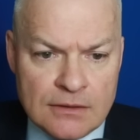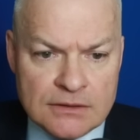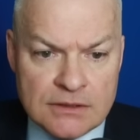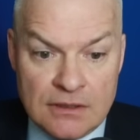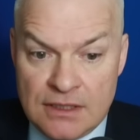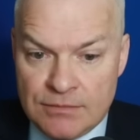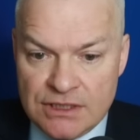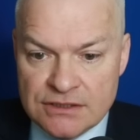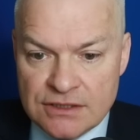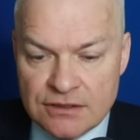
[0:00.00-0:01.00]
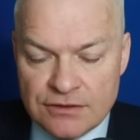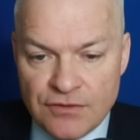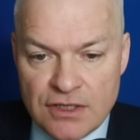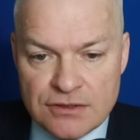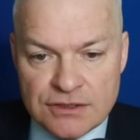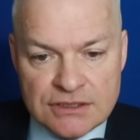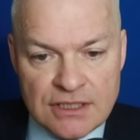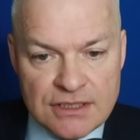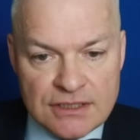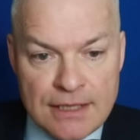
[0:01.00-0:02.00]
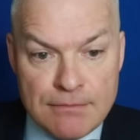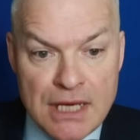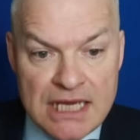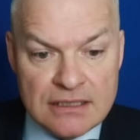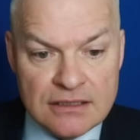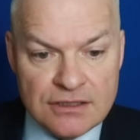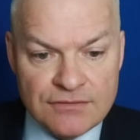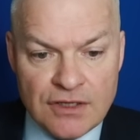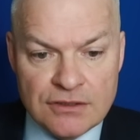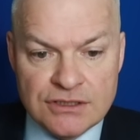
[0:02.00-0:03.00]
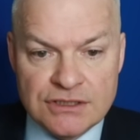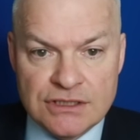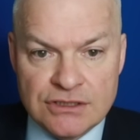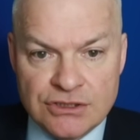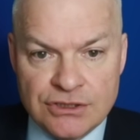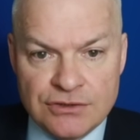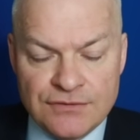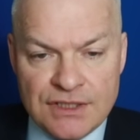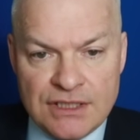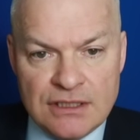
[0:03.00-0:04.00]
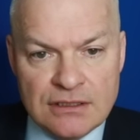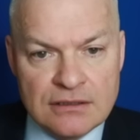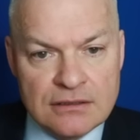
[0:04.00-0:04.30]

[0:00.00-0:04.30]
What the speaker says: So let me consider the floaters, and I think they're mainly the floaters in Juvie.